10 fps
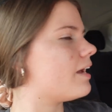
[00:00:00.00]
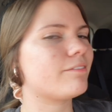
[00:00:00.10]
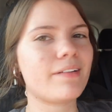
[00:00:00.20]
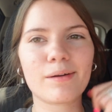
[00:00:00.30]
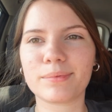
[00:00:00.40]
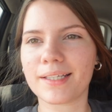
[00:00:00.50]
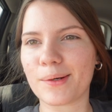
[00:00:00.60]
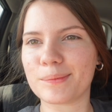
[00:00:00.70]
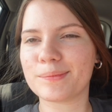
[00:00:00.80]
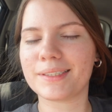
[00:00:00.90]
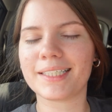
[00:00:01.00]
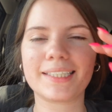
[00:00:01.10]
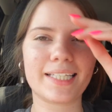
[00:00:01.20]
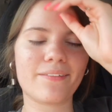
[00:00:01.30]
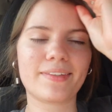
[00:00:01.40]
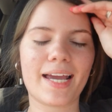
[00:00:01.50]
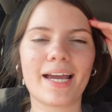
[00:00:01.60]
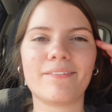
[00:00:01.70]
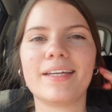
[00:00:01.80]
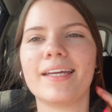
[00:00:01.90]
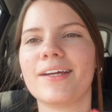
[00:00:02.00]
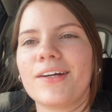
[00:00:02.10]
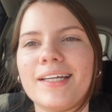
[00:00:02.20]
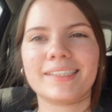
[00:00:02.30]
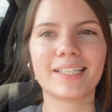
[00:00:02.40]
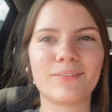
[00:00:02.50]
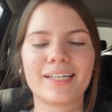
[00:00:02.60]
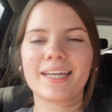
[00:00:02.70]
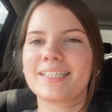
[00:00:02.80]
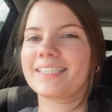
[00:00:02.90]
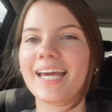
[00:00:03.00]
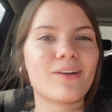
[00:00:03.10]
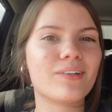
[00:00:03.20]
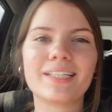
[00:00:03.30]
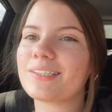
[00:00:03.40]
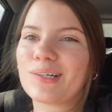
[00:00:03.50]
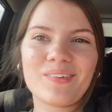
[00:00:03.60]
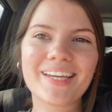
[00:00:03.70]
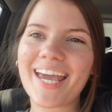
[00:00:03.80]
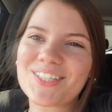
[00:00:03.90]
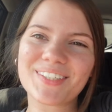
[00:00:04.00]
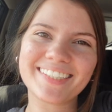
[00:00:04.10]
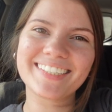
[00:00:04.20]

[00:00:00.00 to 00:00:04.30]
Five Below to see if they have any goodies that we need to take with us on vacation.